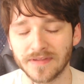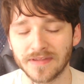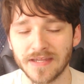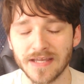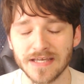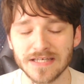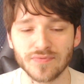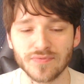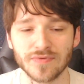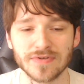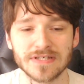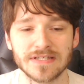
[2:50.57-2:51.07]

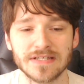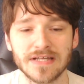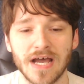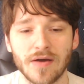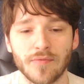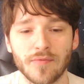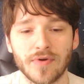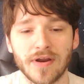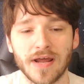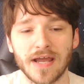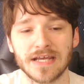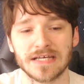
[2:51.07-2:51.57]
This was
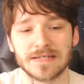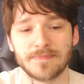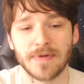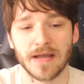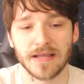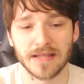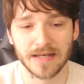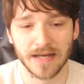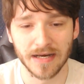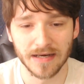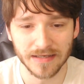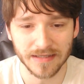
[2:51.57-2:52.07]
not what I
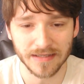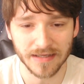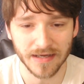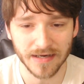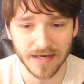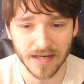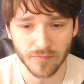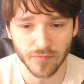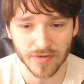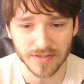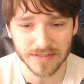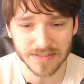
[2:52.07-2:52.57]
expected out of Leon
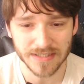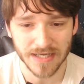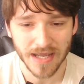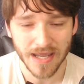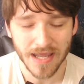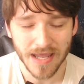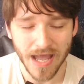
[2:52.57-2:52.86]
Edwards.